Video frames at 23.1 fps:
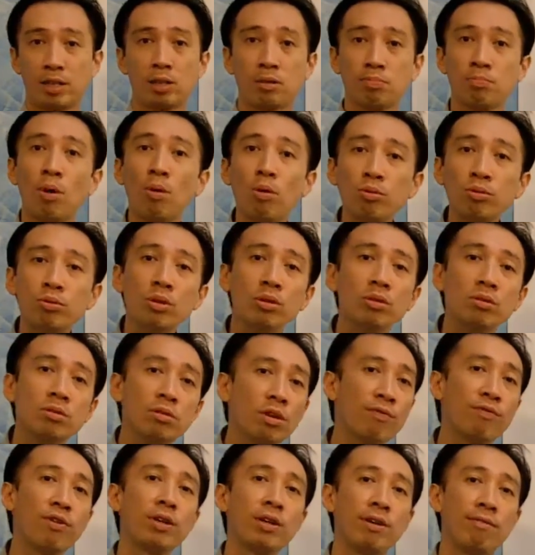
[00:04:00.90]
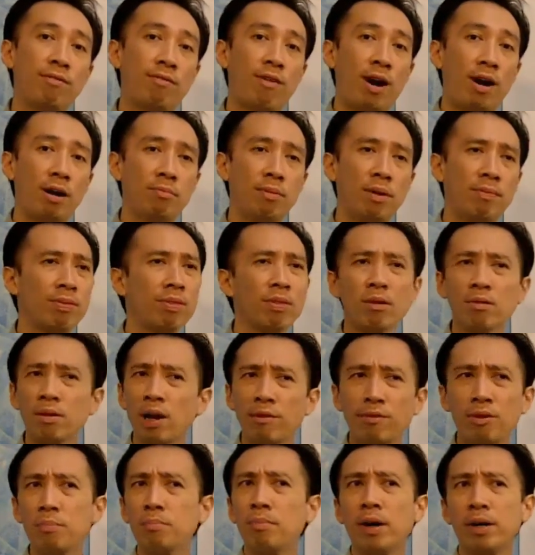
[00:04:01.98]
exposed in different environments. Not
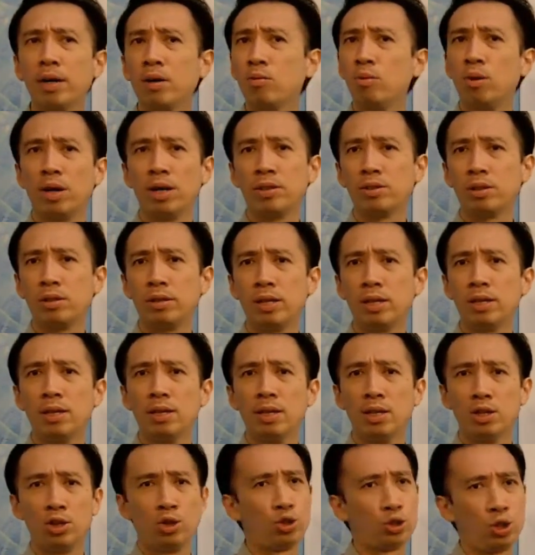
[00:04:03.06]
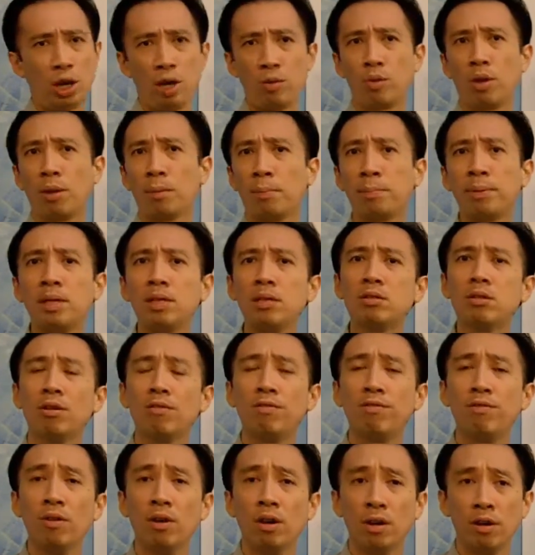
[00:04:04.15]
everybody will actually share with a piece
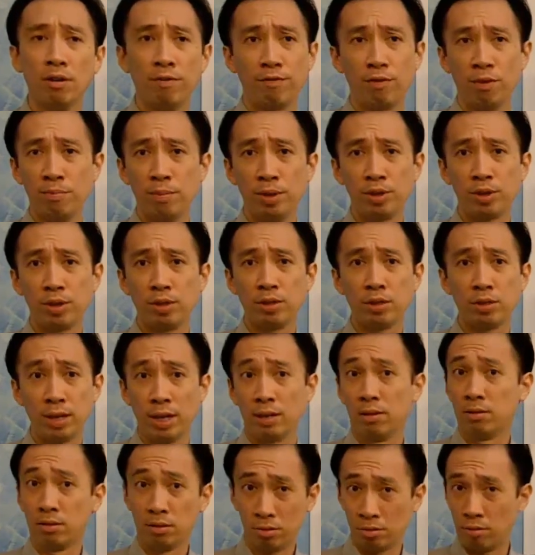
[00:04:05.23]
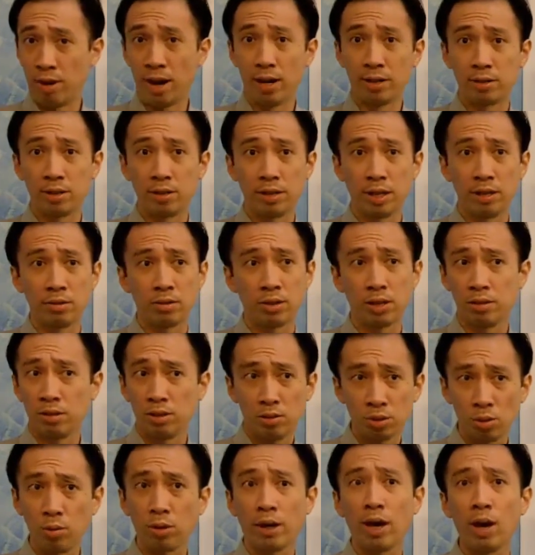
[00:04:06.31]
of information that you resonate, and
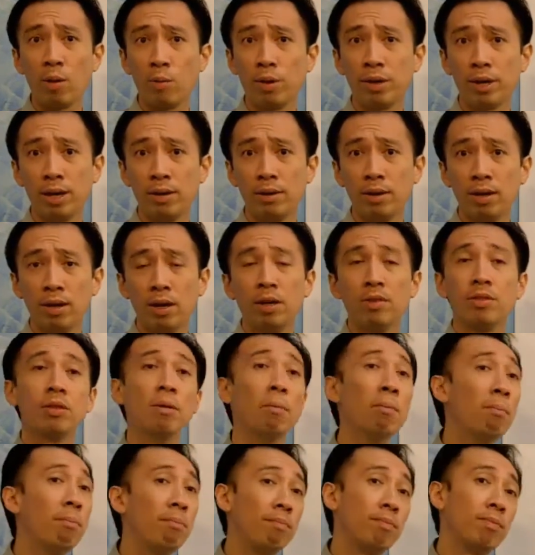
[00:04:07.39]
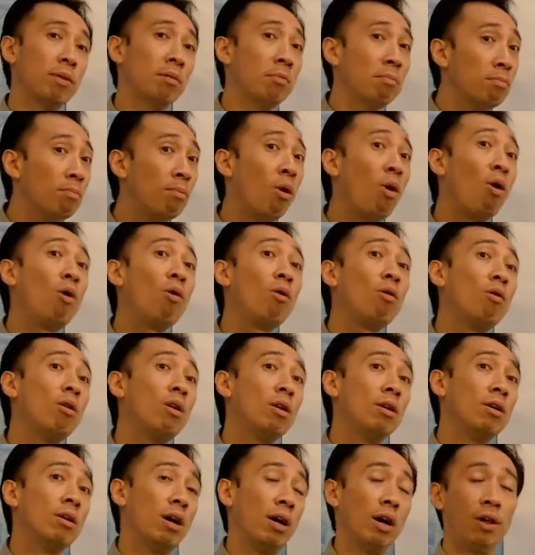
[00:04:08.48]
it's okay with it. The
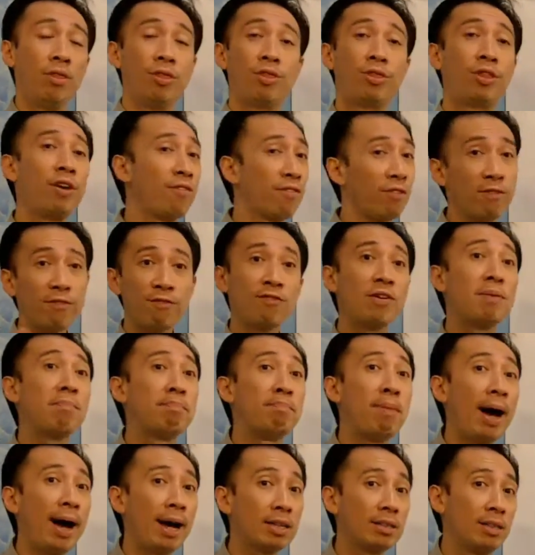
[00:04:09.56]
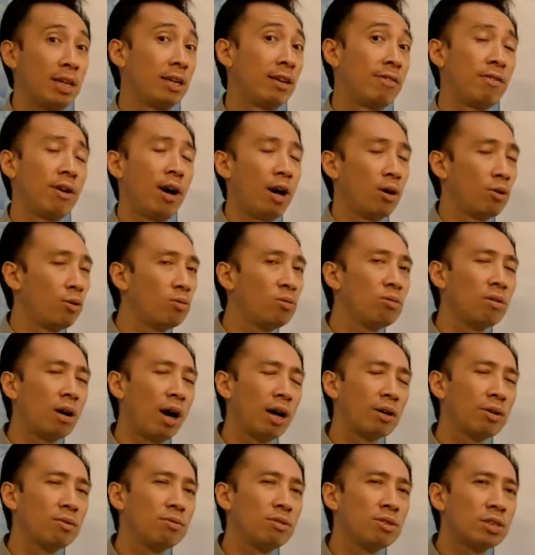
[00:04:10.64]
more different feedbacks they do, I
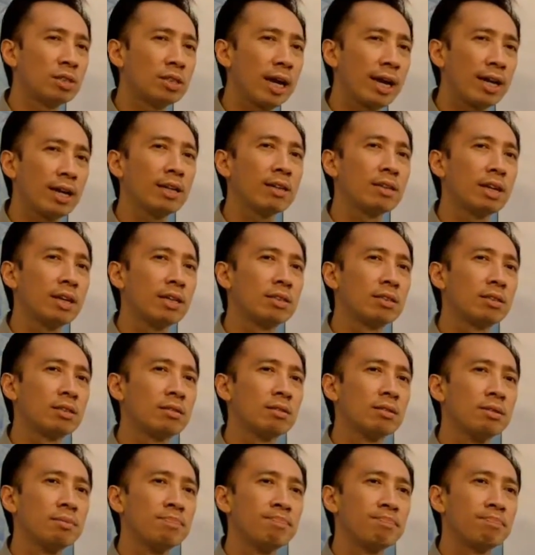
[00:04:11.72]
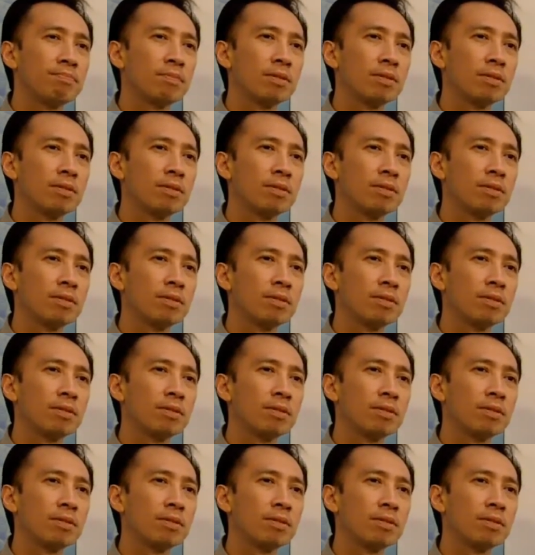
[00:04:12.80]
don't say it's